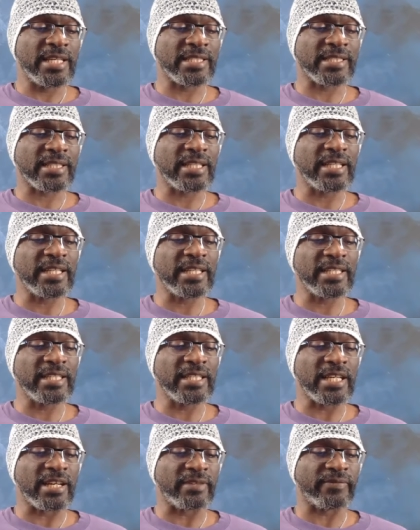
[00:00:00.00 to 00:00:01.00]
is clear
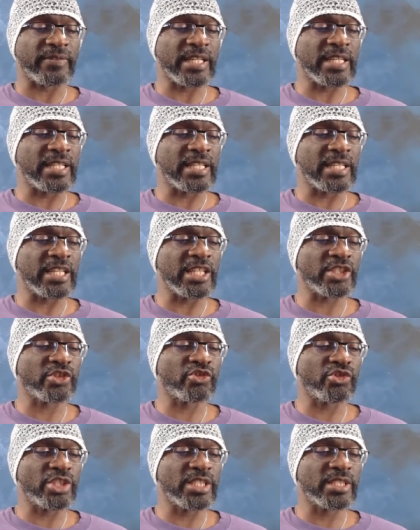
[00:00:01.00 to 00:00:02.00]
enough in the
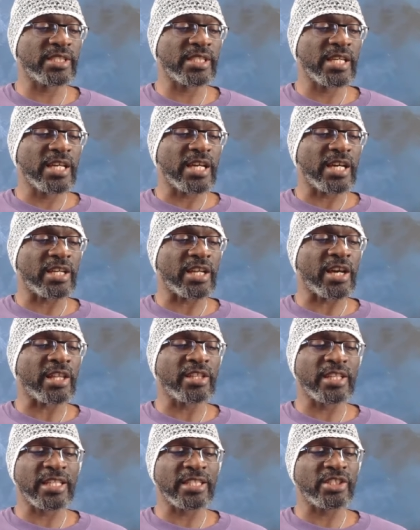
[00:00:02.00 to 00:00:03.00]
histories and
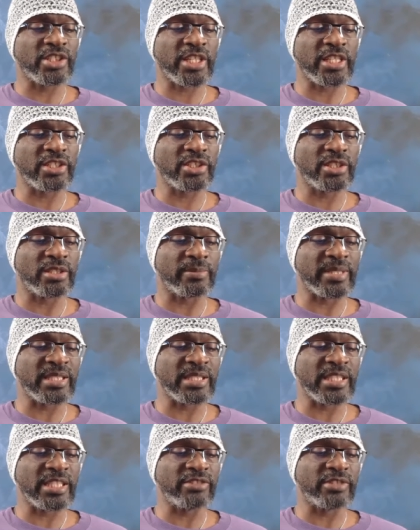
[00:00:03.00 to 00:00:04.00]
other educational
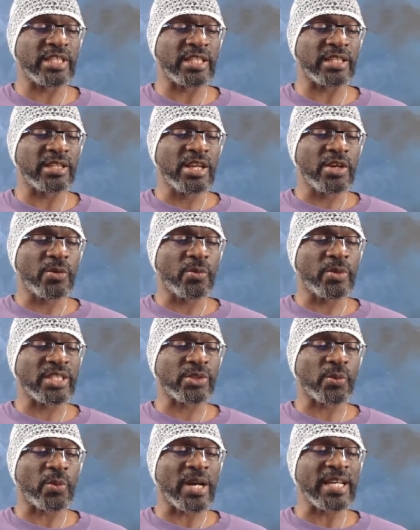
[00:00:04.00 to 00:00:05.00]
material
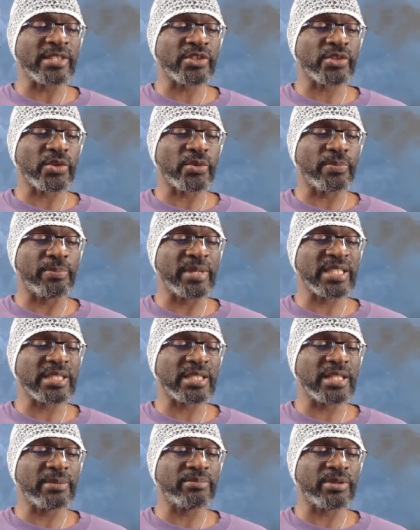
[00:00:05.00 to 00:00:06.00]
which whites so
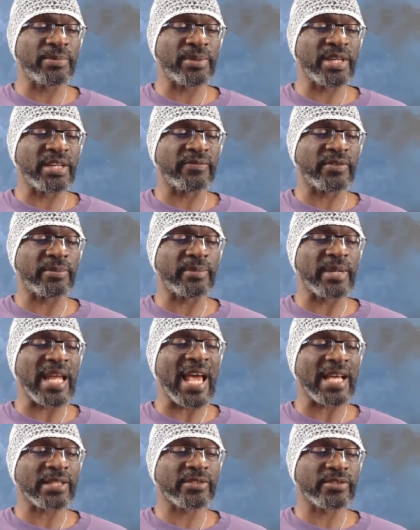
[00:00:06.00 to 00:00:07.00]
busily prepare for
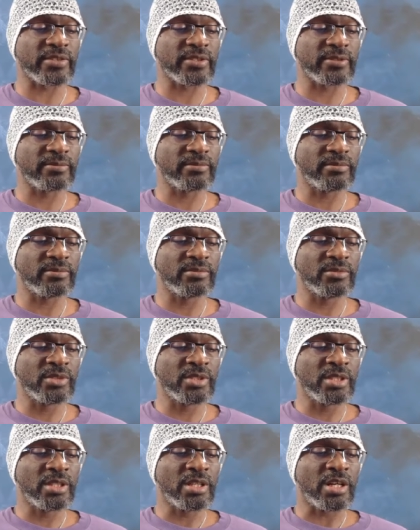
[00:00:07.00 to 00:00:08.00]
blacks.
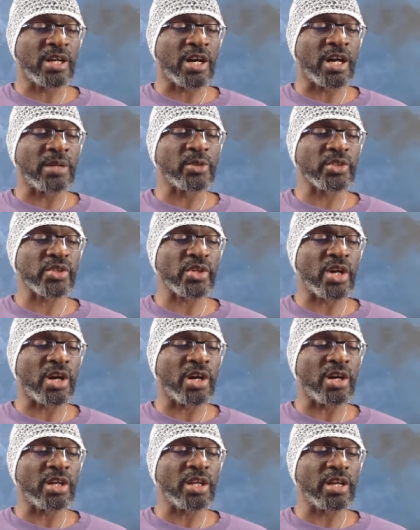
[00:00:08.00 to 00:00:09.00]
Almost
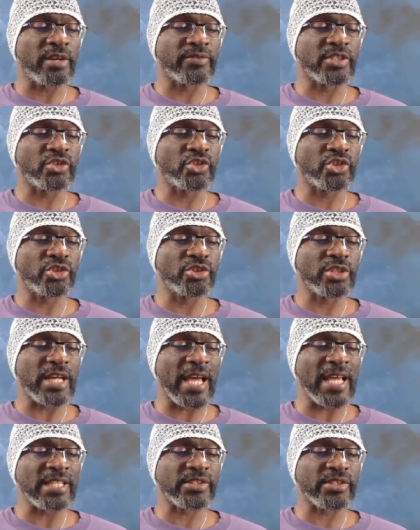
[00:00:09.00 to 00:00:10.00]
all of the true
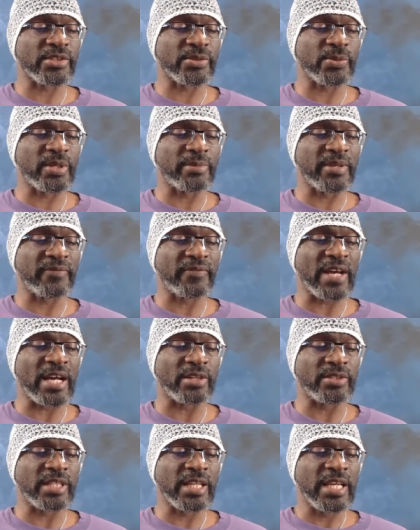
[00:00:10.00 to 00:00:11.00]
answers will be
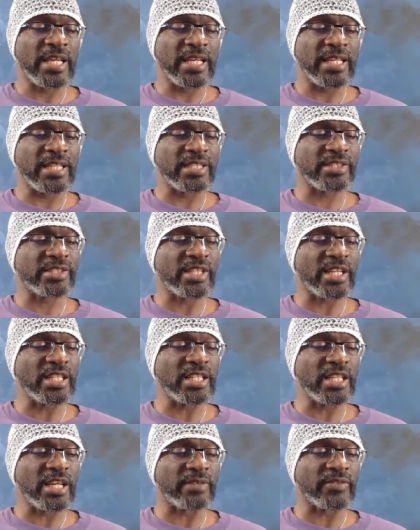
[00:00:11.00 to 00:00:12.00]
found in the
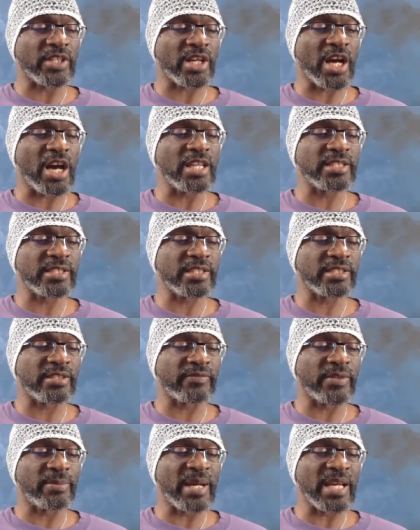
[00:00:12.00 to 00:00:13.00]
study of the causes
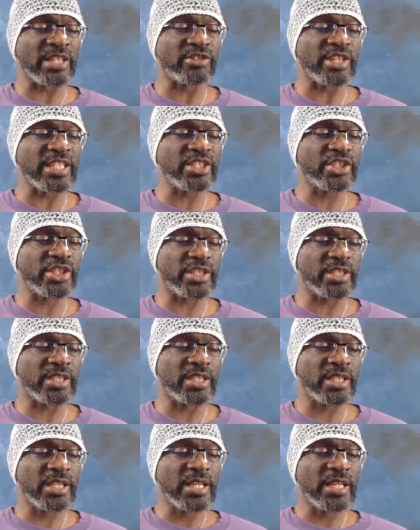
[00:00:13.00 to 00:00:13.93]
of the migration